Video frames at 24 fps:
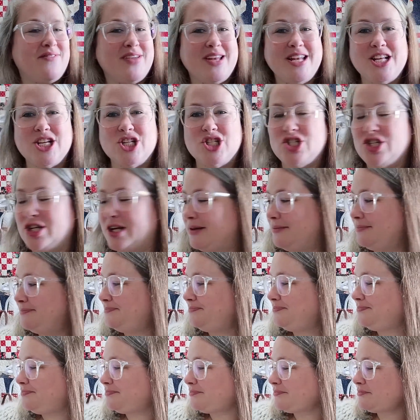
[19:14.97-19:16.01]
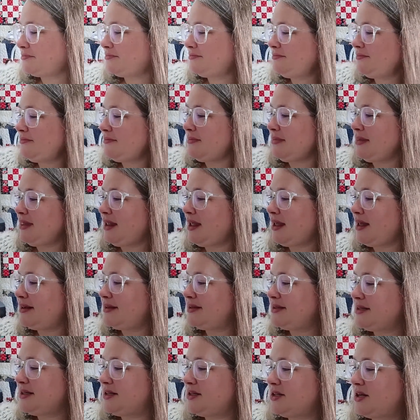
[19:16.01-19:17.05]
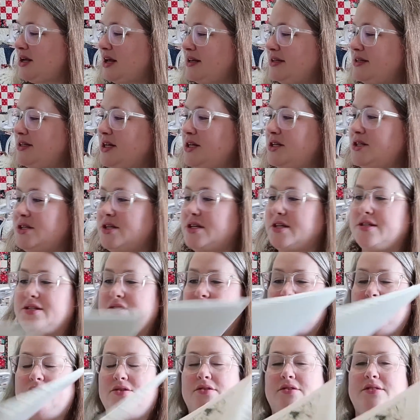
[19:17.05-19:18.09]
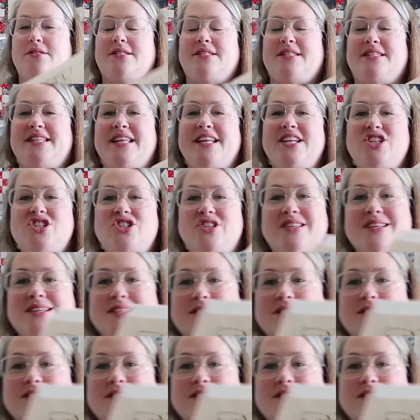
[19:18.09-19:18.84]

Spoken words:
I finished it. I just stitched